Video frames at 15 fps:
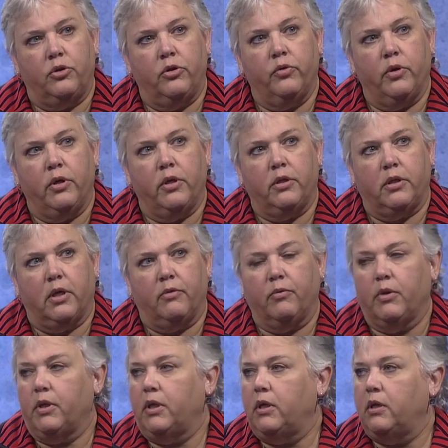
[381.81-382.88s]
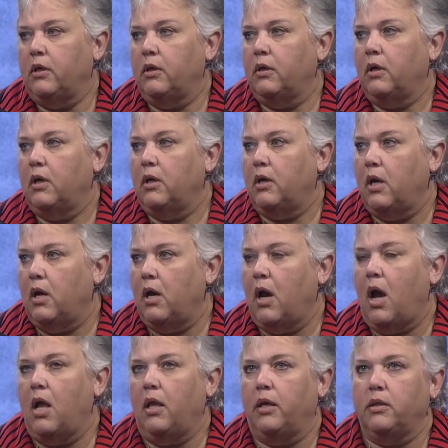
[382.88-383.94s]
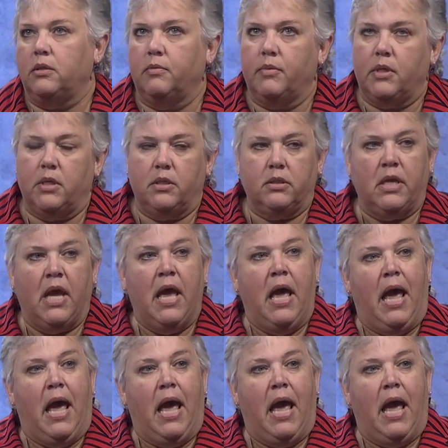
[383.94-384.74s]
to it that really kind of highlight some things